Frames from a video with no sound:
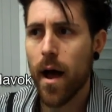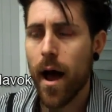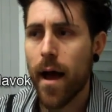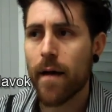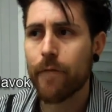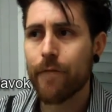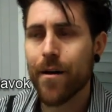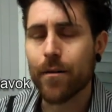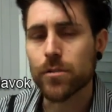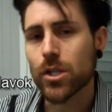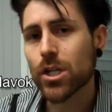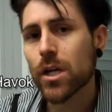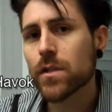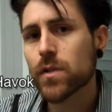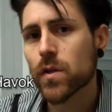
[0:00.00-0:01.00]
I found
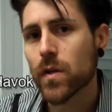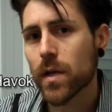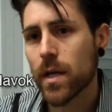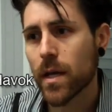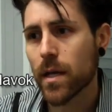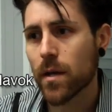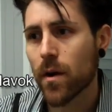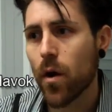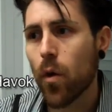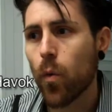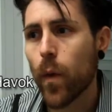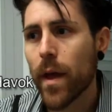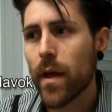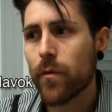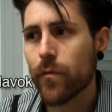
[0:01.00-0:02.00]
shelter in,
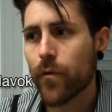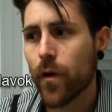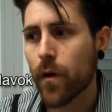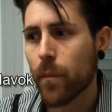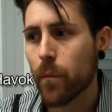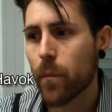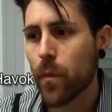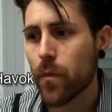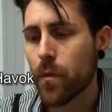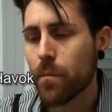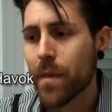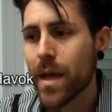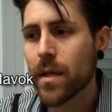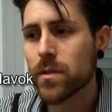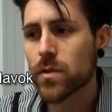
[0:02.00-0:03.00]
away from the
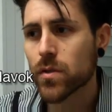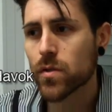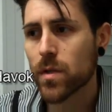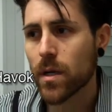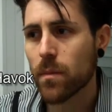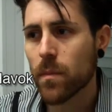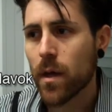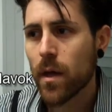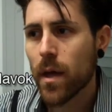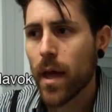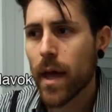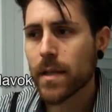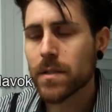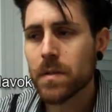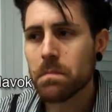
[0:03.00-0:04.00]
mainstream.
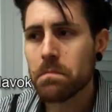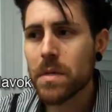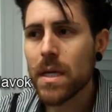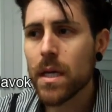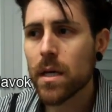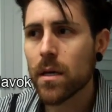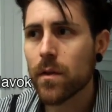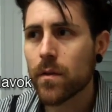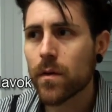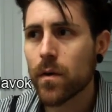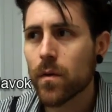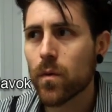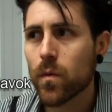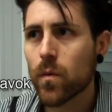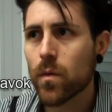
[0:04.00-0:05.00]
And to me,
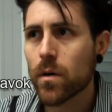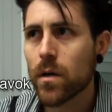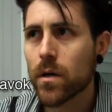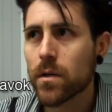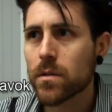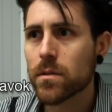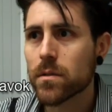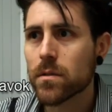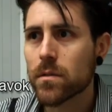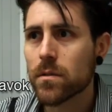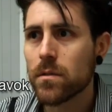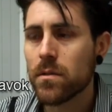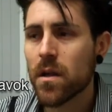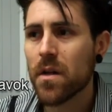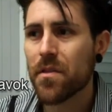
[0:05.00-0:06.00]
there
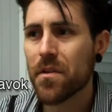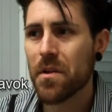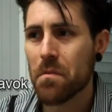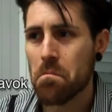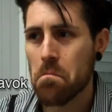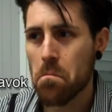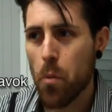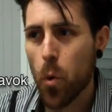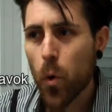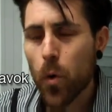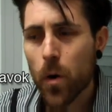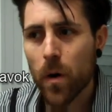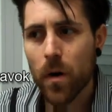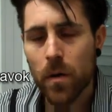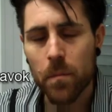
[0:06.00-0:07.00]
was nothing
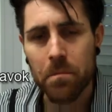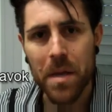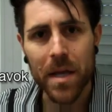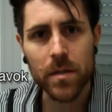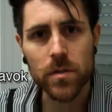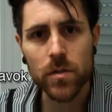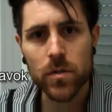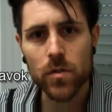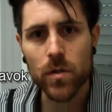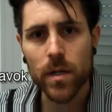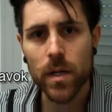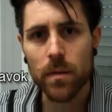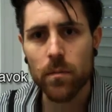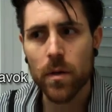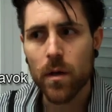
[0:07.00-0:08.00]
more
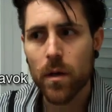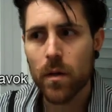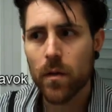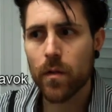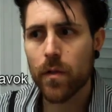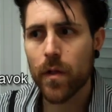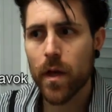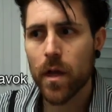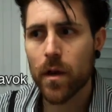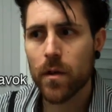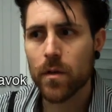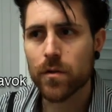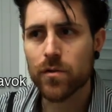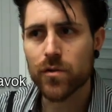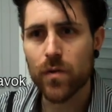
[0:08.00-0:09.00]
mainstream
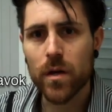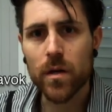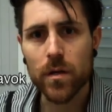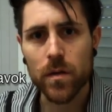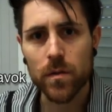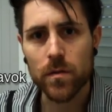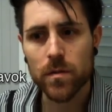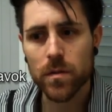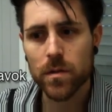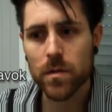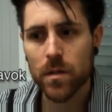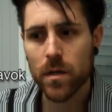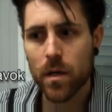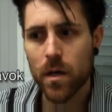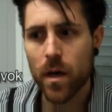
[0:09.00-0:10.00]
than drug
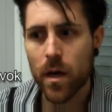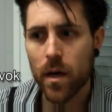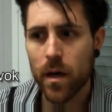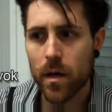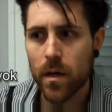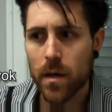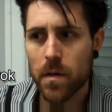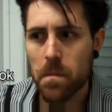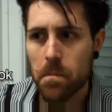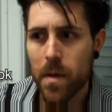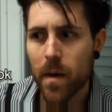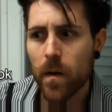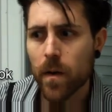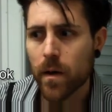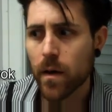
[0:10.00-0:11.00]
use. In
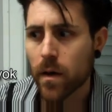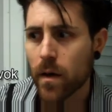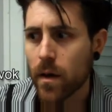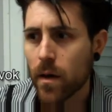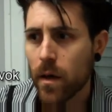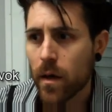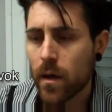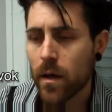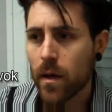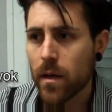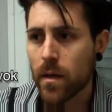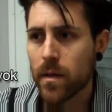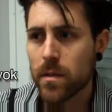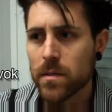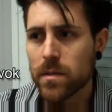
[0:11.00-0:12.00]
America,
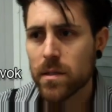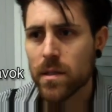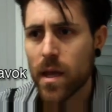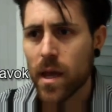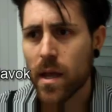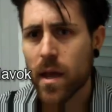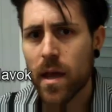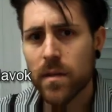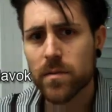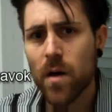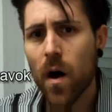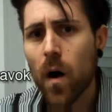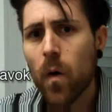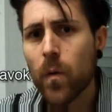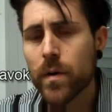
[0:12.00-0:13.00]
it is today and
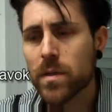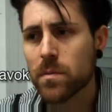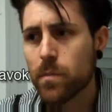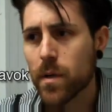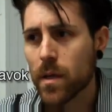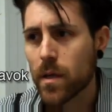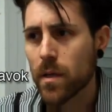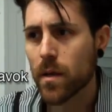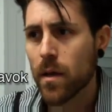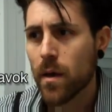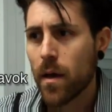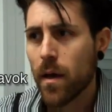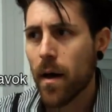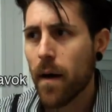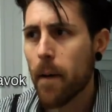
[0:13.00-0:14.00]
has always been
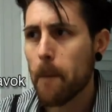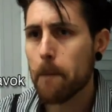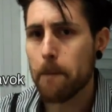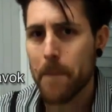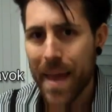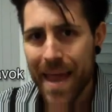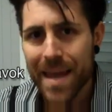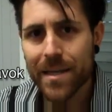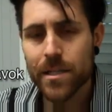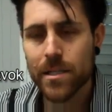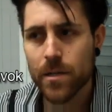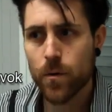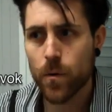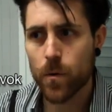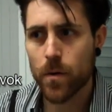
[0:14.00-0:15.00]
a
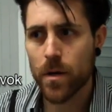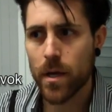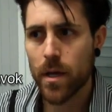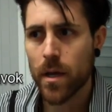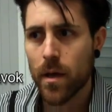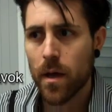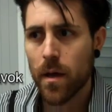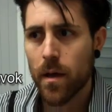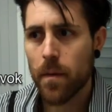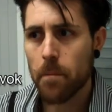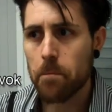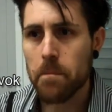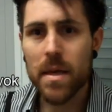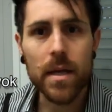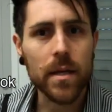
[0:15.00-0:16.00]
mandatory
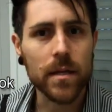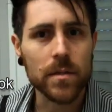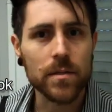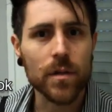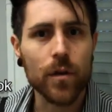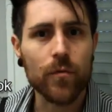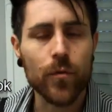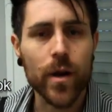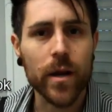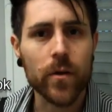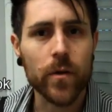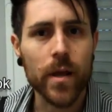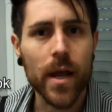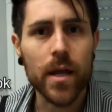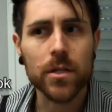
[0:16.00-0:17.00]
means of
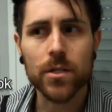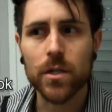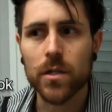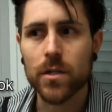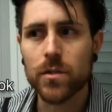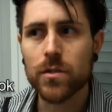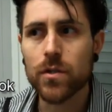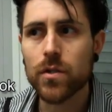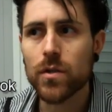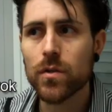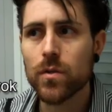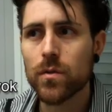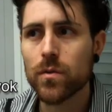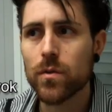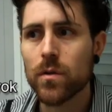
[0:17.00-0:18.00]
recreation
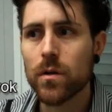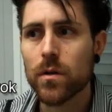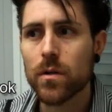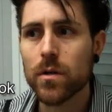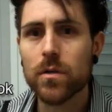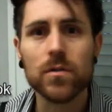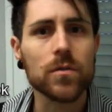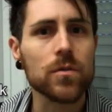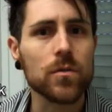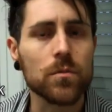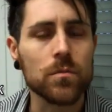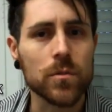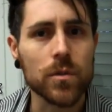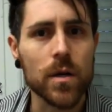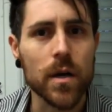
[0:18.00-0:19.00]
to
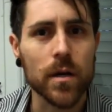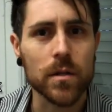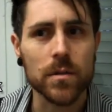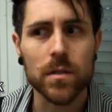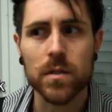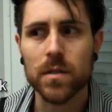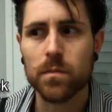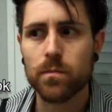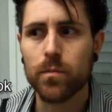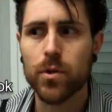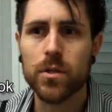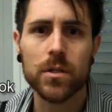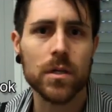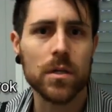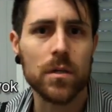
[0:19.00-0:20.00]
consume drugs. It's
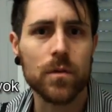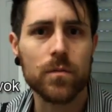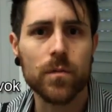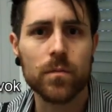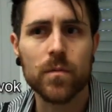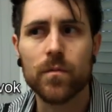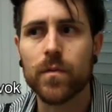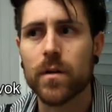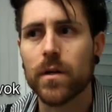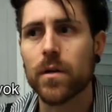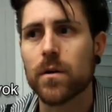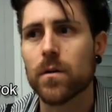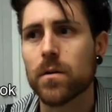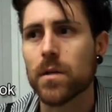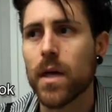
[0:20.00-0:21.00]
pushed at you from a very
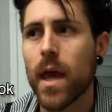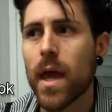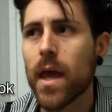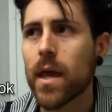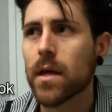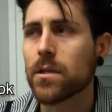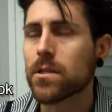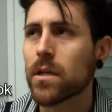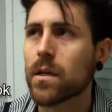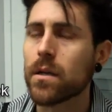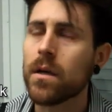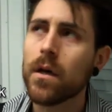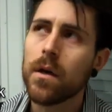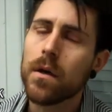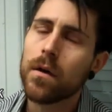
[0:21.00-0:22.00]
early age,
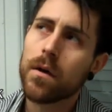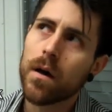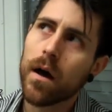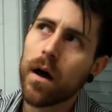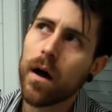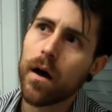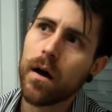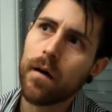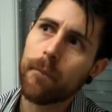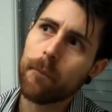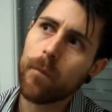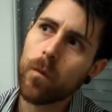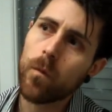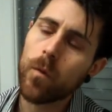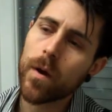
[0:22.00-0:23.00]

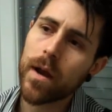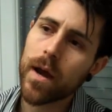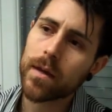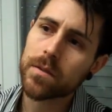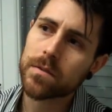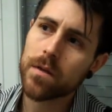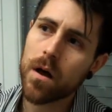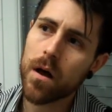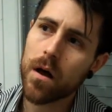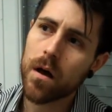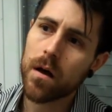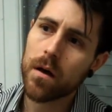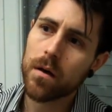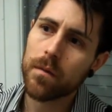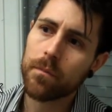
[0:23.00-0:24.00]
and when I
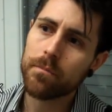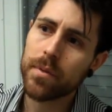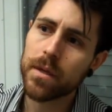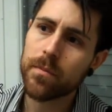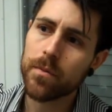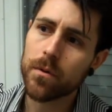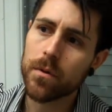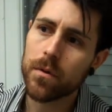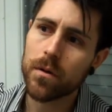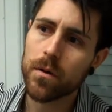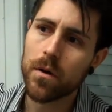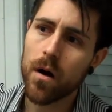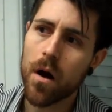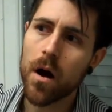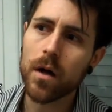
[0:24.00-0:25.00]
saw
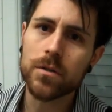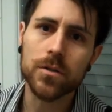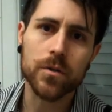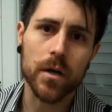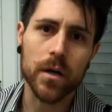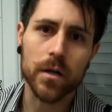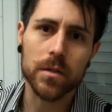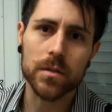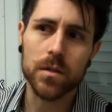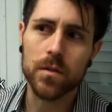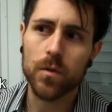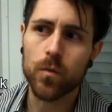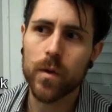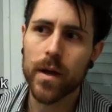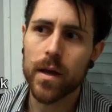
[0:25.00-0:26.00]
people on drugs
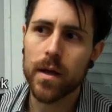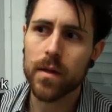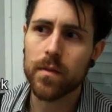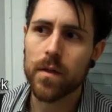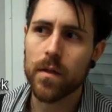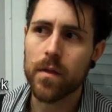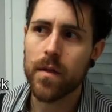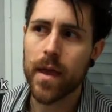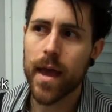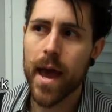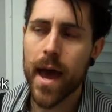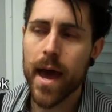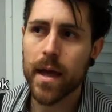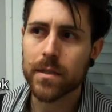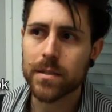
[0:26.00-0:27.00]
and the way that they
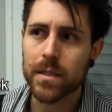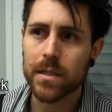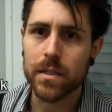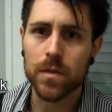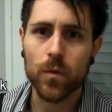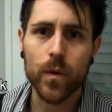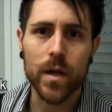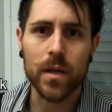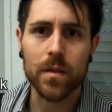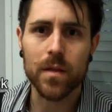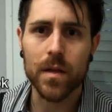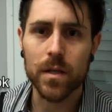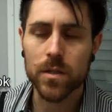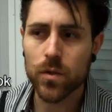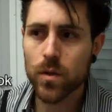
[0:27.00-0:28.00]
acted and the way that
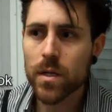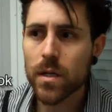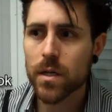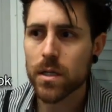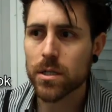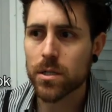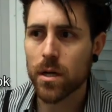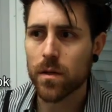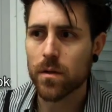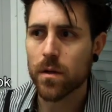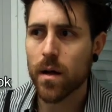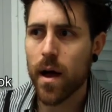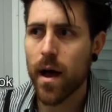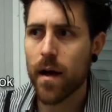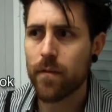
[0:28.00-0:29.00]
they treated each
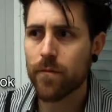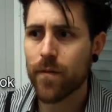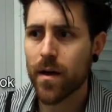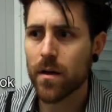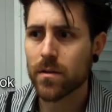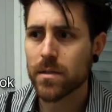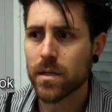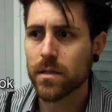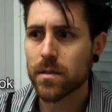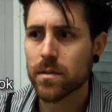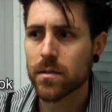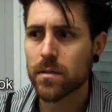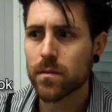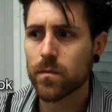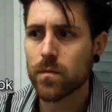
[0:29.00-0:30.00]
other, I found it
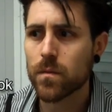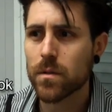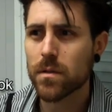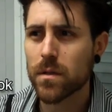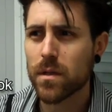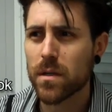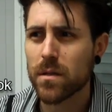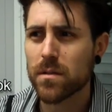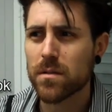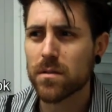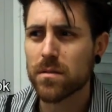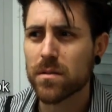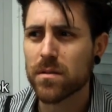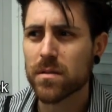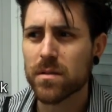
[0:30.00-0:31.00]
really
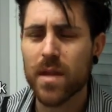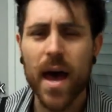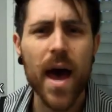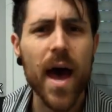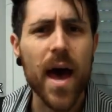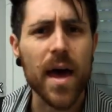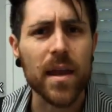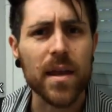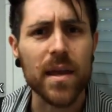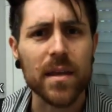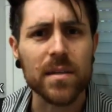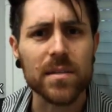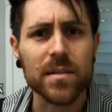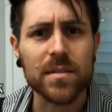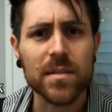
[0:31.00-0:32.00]
sad
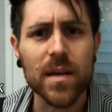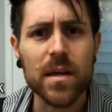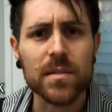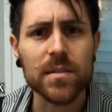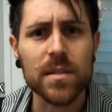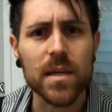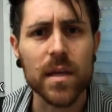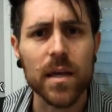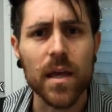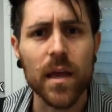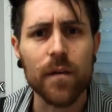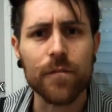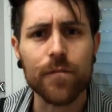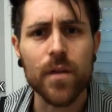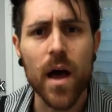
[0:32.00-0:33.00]
and disgusting,
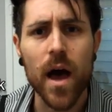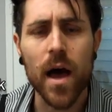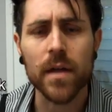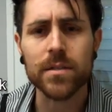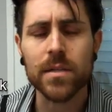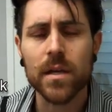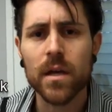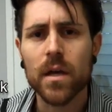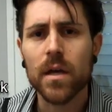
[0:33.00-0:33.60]
if not